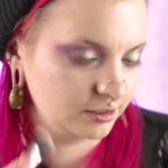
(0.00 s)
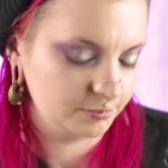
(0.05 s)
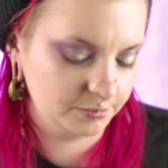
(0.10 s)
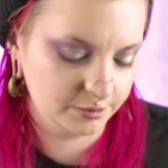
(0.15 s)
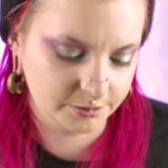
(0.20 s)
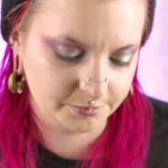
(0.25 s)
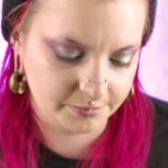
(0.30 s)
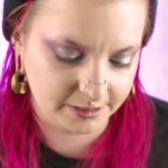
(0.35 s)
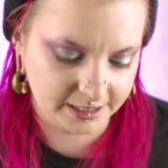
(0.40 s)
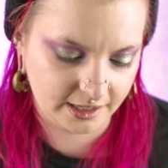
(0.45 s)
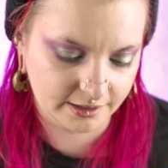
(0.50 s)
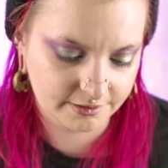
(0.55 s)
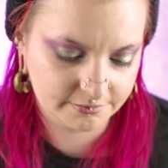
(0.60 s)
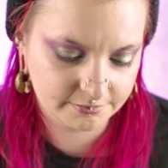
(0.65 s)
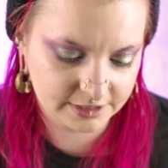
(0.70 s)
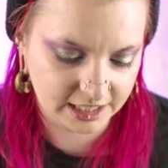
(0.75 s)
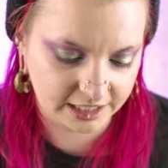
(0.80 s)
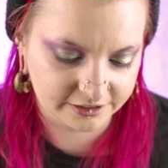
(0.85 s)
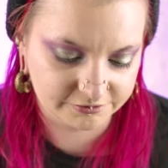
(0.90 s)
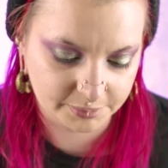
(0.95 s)
a book by
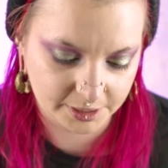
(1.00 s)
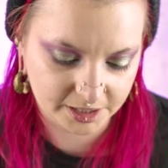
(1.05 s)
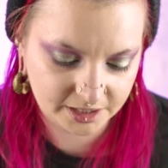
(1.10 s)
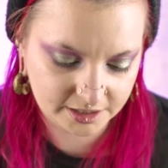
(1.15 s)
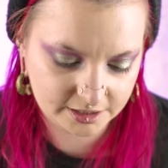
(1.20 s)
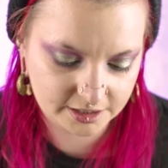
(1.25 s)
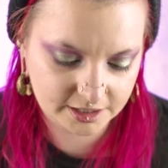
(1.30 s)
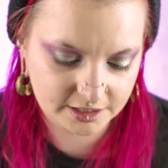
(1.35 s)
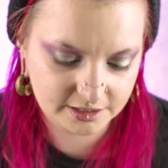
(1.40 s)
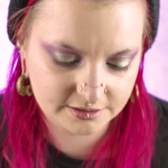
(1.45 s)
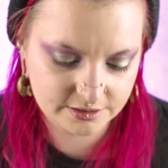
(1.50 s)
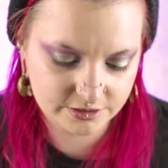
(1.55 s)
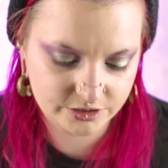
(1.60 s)
Clive Barker.